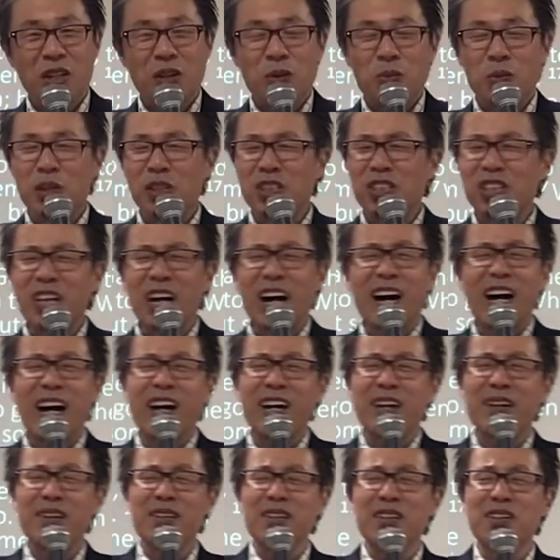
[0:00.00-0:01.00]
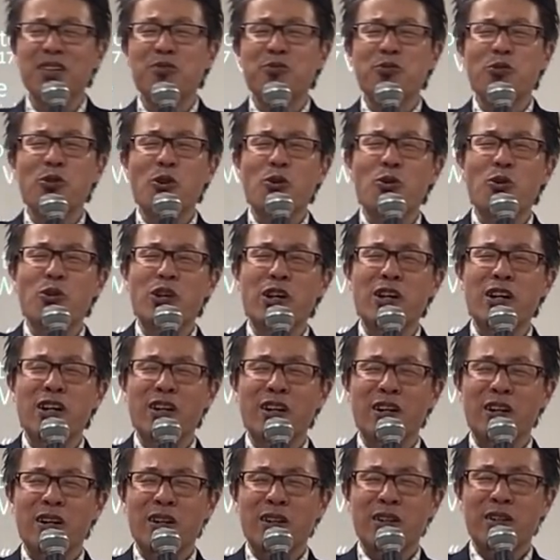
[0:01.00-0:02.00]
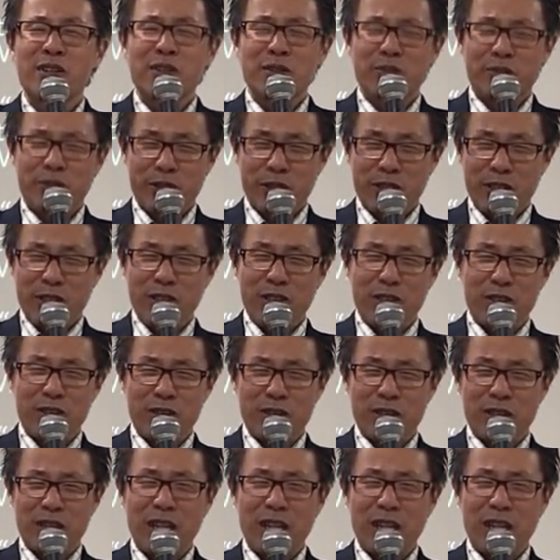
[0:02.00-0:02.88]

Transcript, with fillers: which I look for, for you.